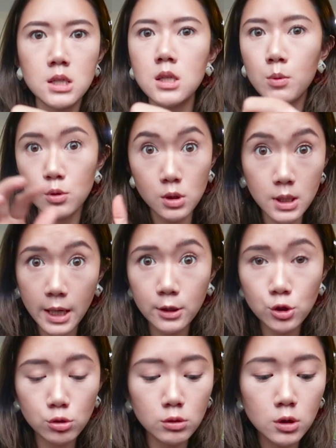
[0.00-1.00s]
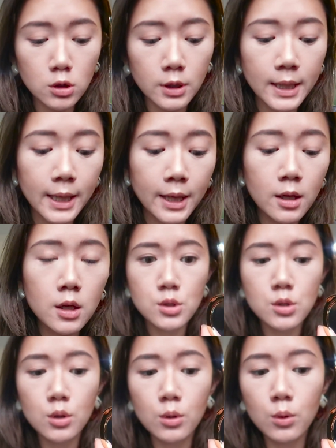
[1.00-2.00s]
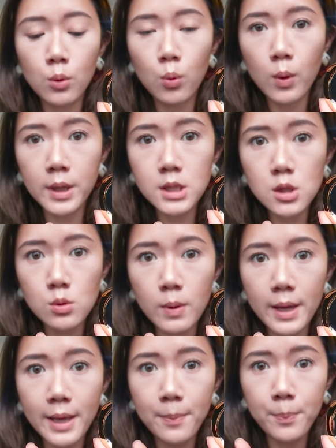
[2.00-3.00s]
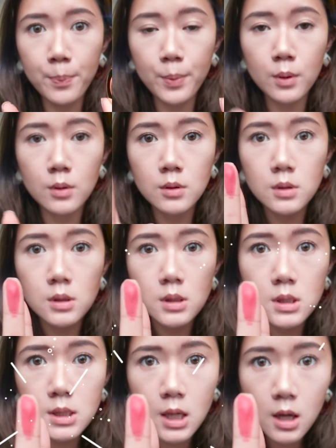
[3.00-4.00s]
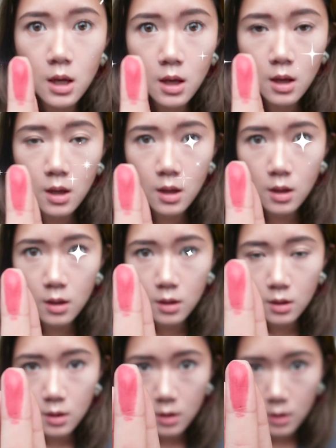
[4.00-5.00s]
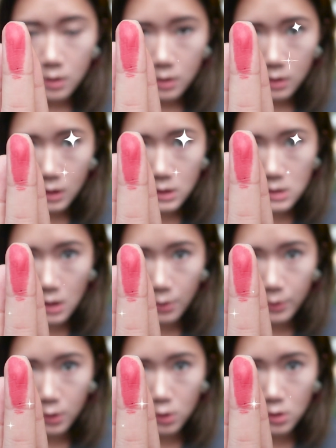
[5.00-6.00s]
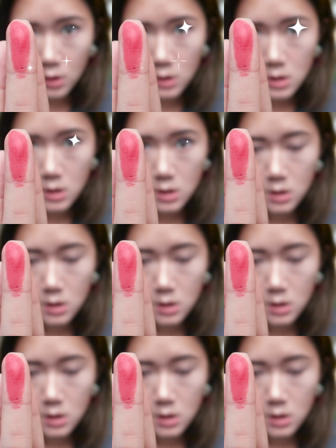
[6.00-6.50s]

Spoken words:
it's the most natural looking. So one swipe, ta-da! That's how it looks.